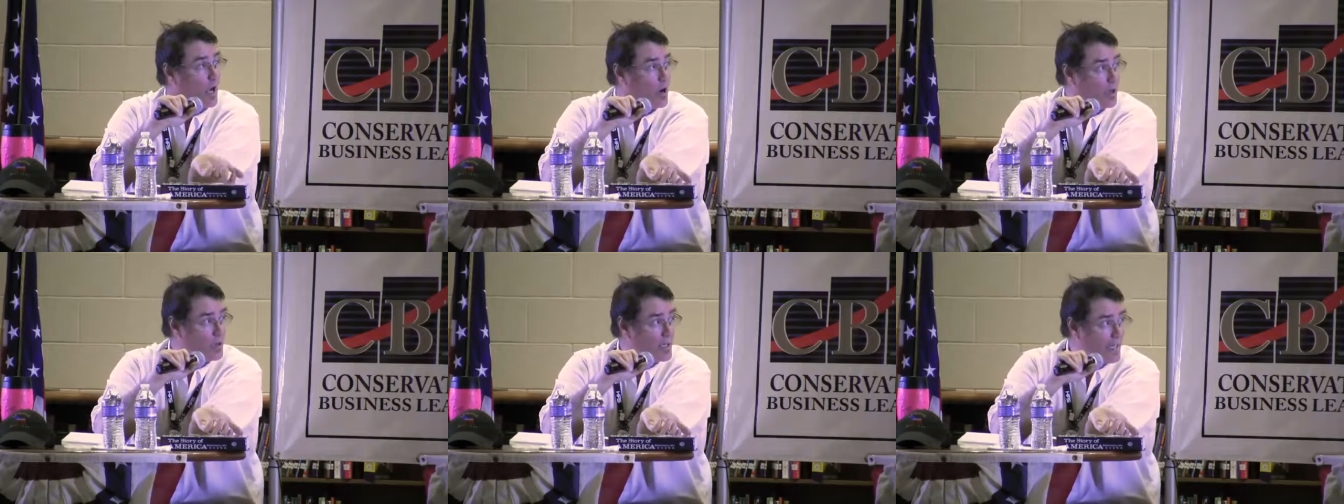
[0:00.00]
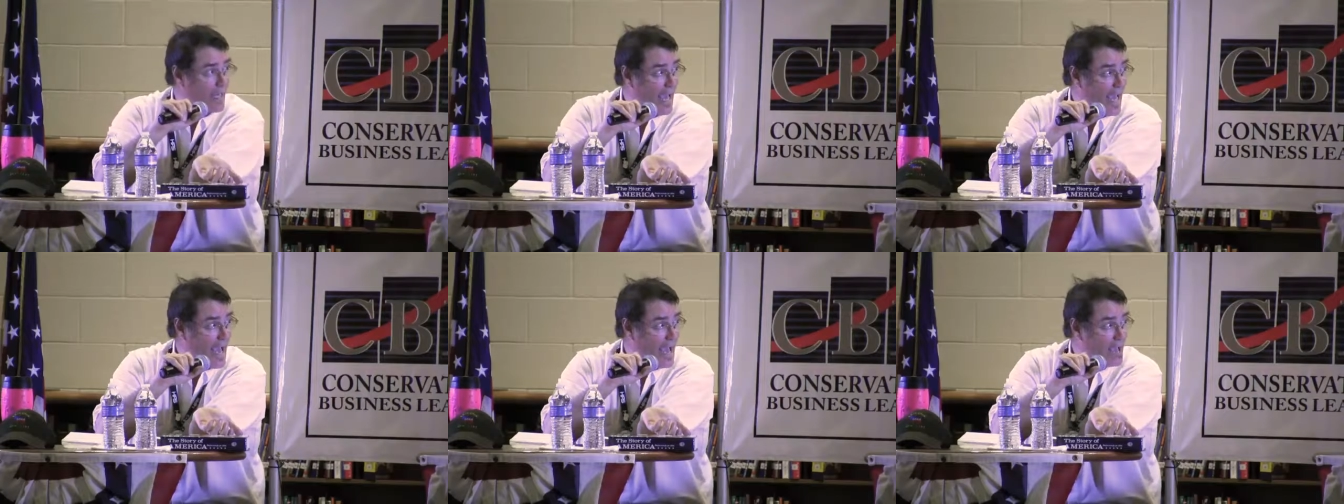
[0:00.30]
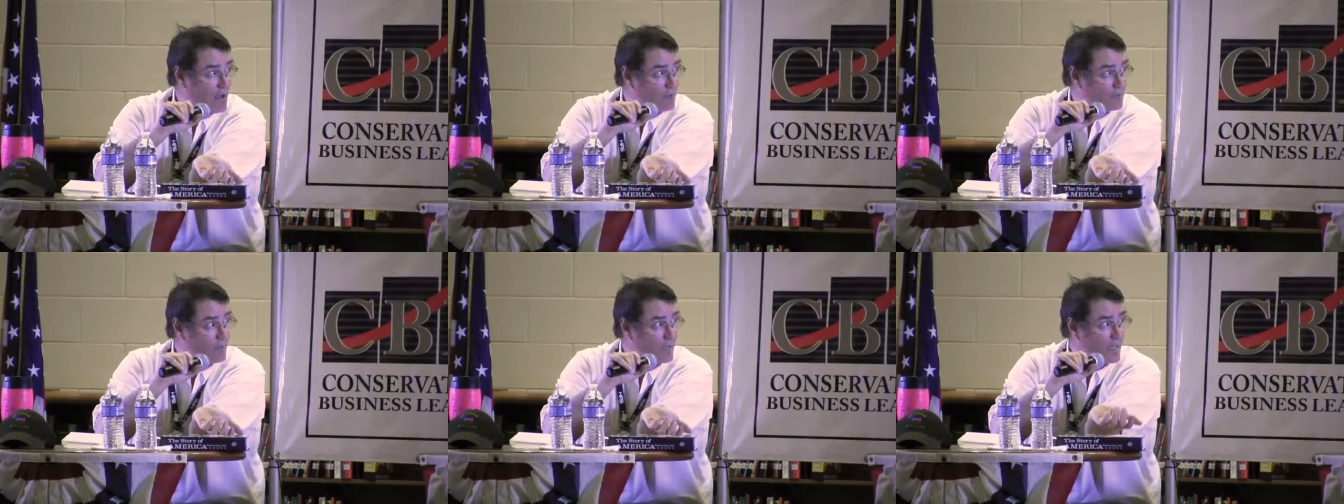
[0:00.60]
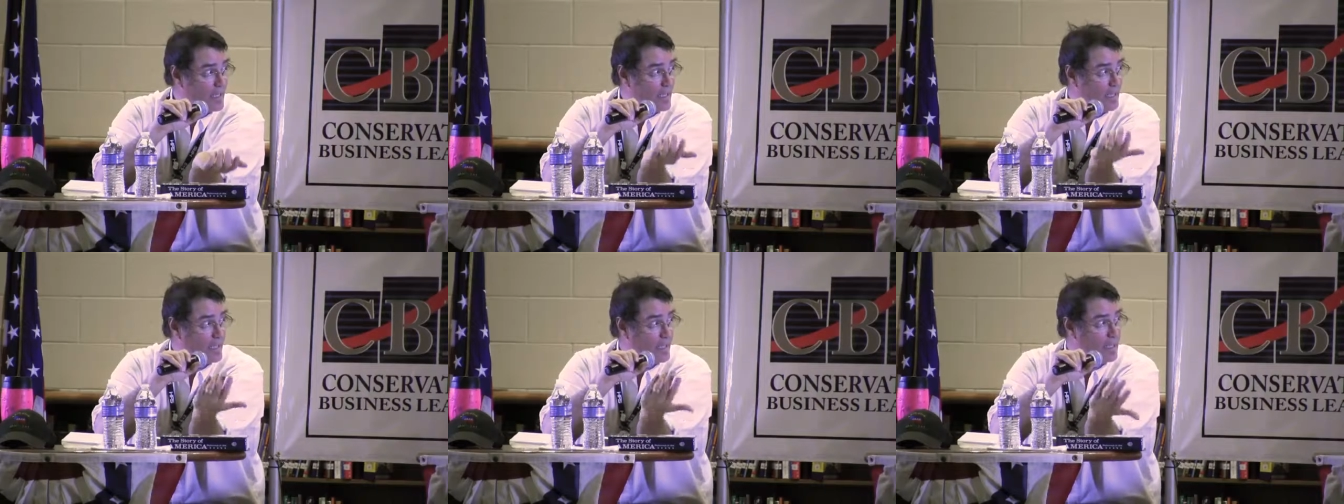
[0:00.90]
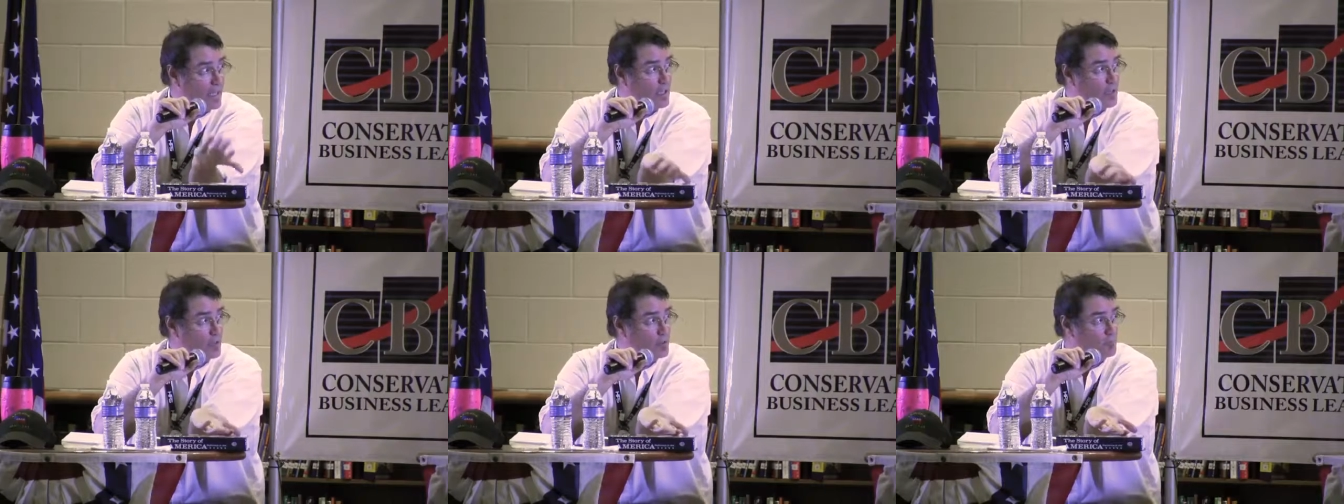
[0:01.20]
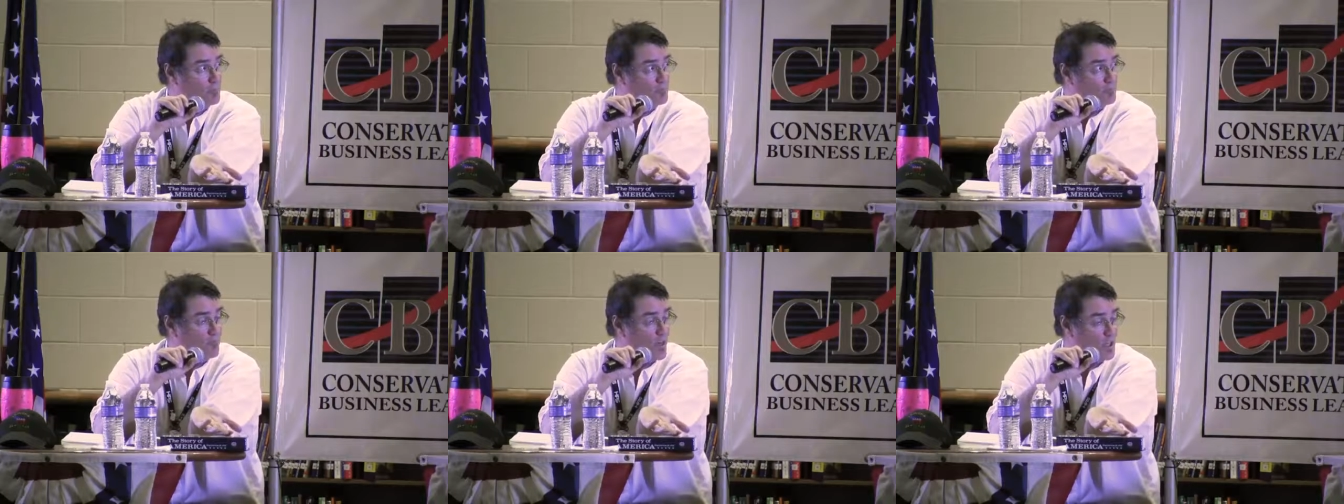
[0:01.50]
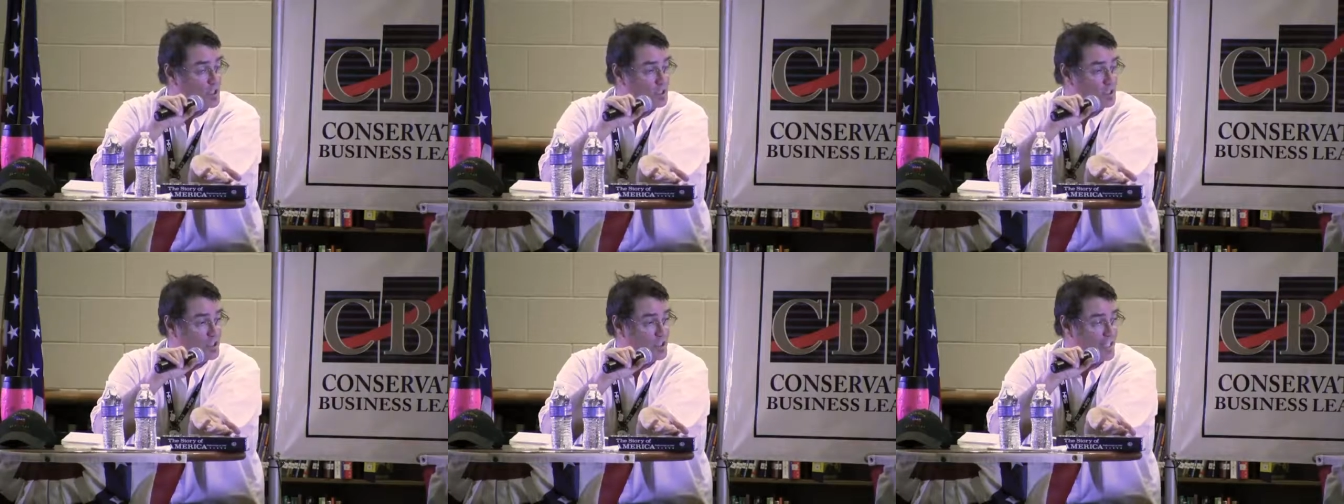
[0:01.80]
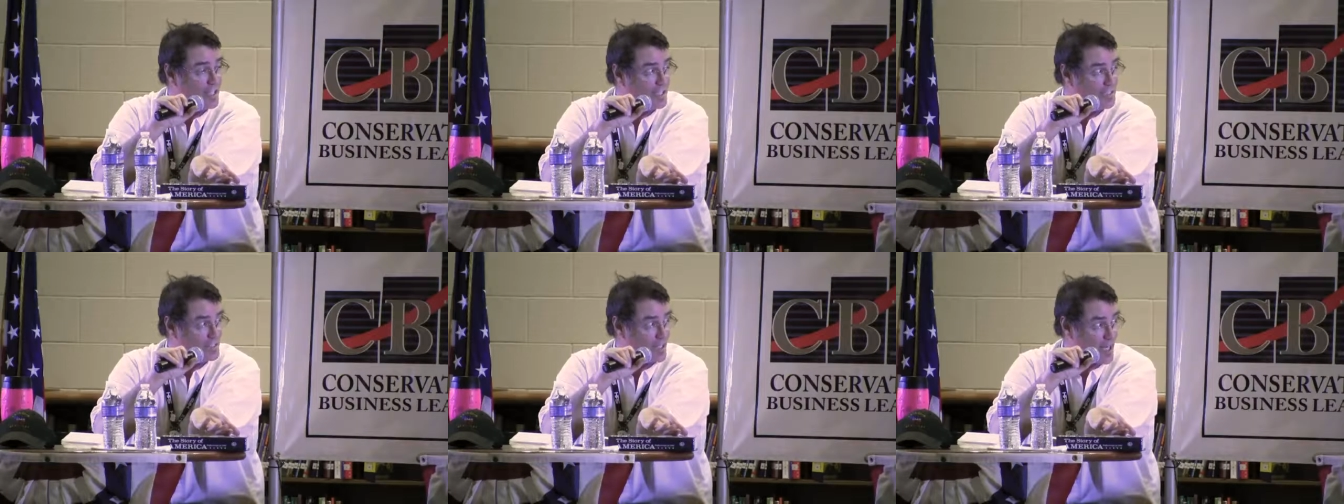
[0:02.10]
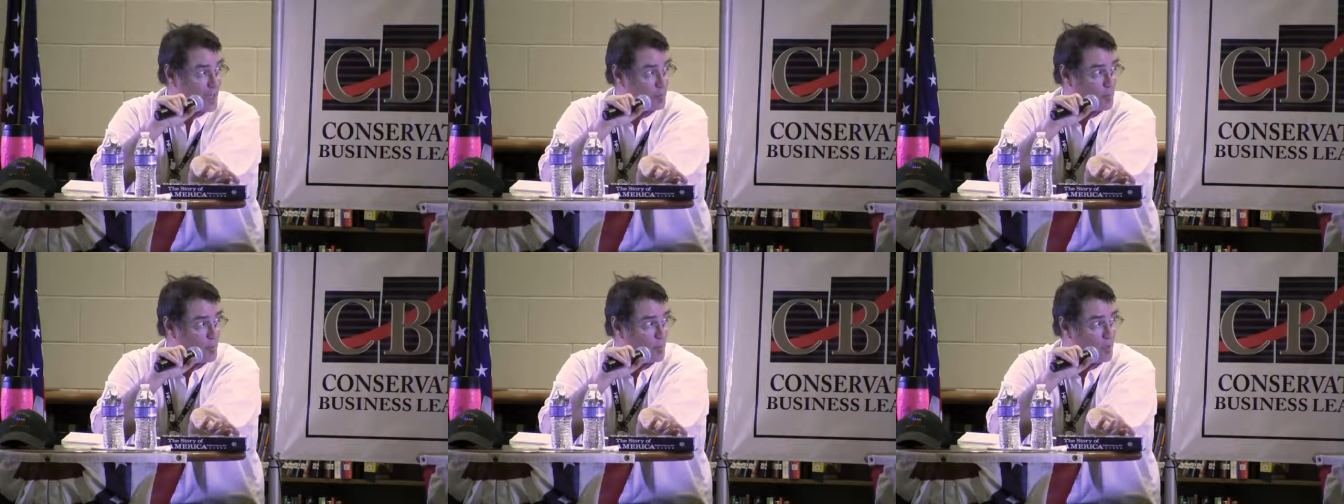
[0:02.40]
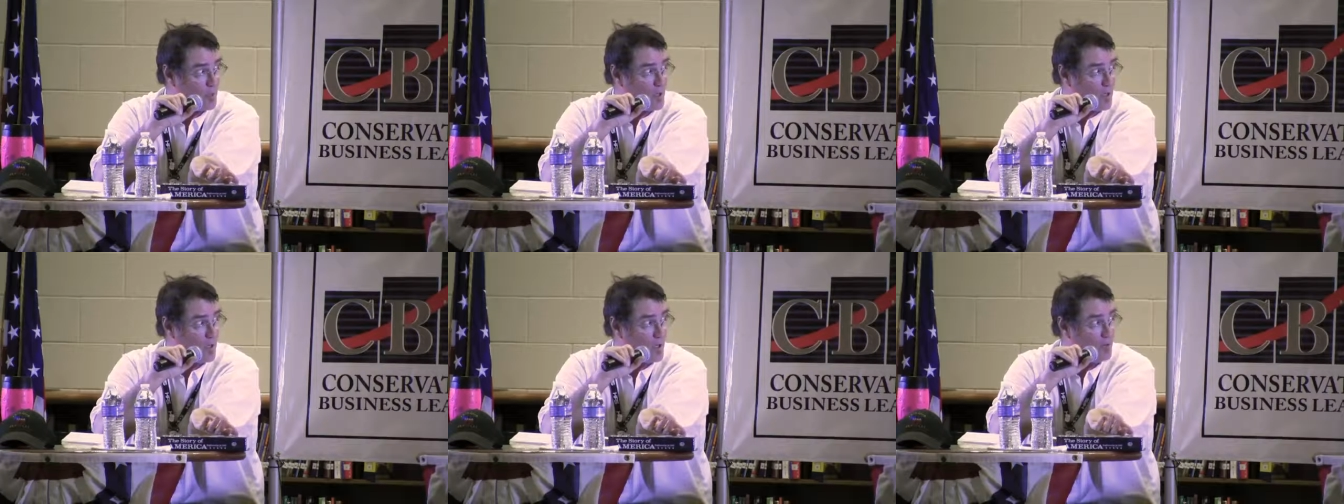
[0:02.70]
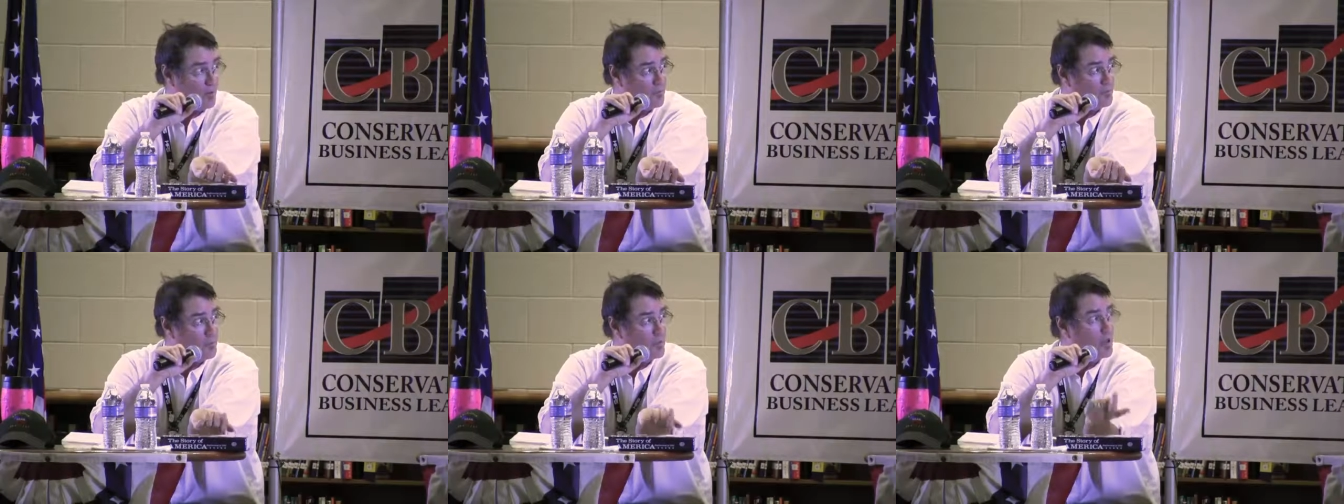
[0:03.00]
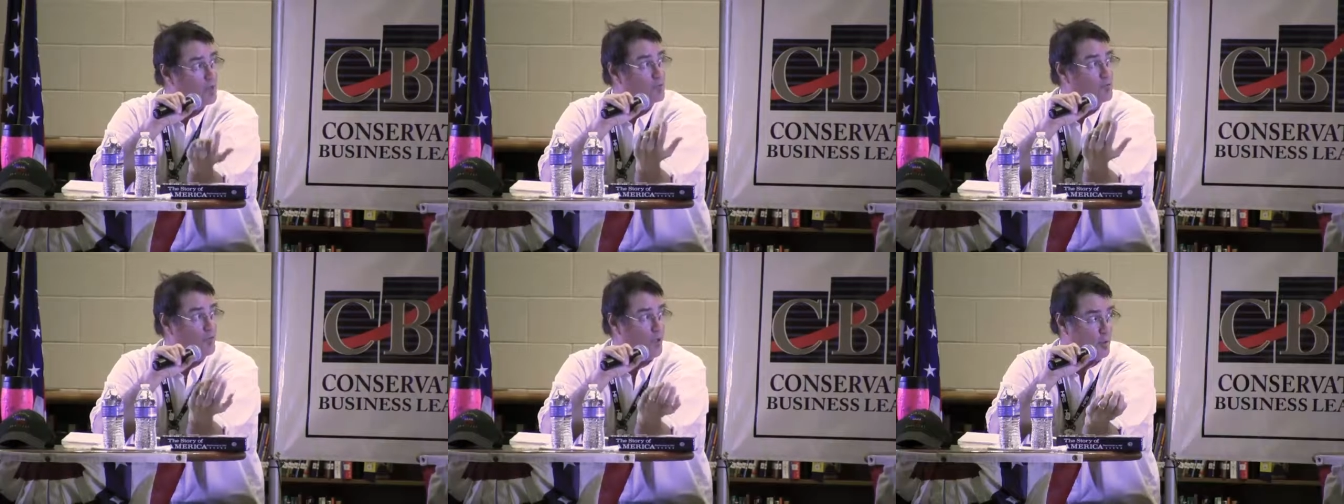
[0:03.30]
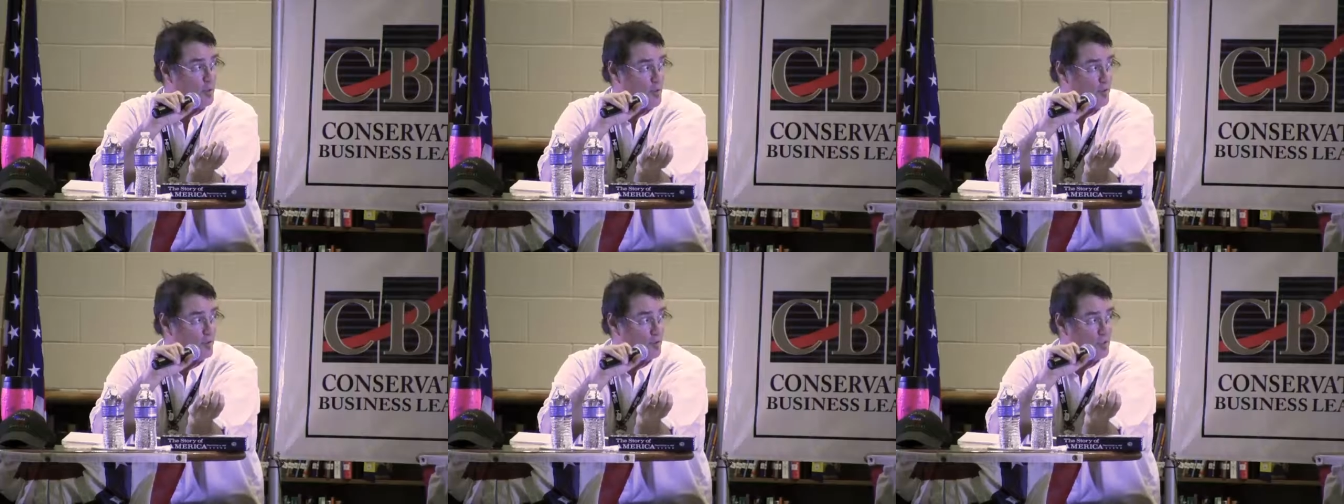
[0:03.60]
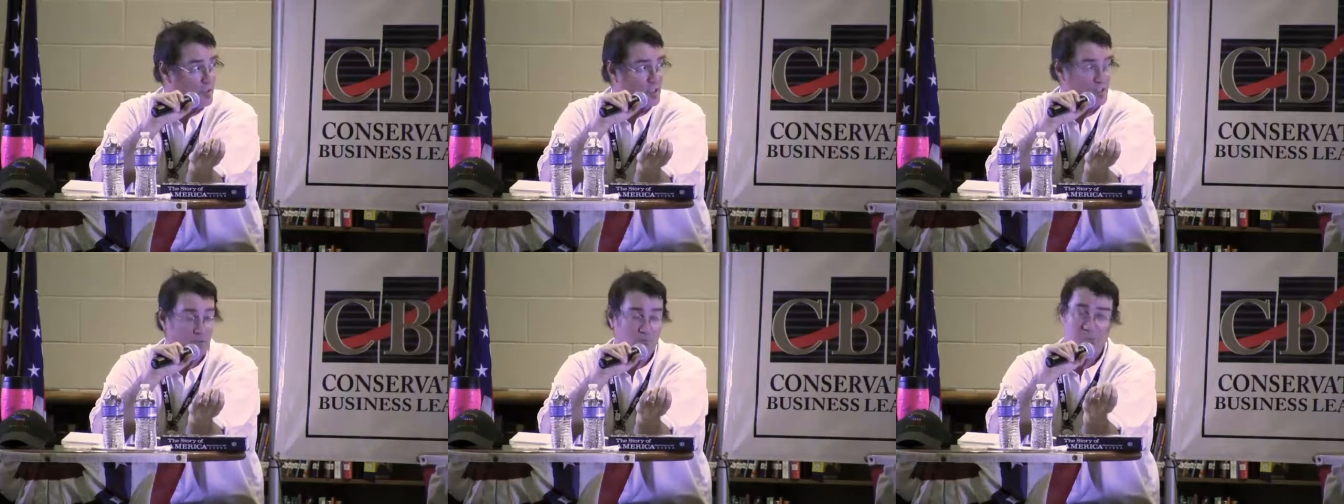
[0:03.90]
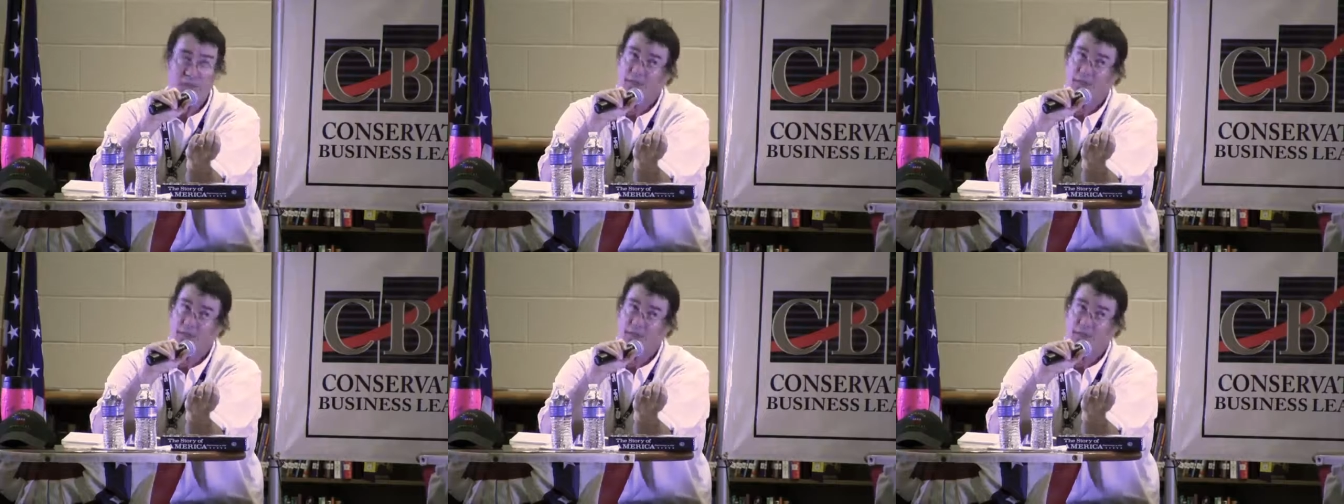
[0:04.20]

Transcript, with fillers: already have a uh, functioning example of freedom of religion,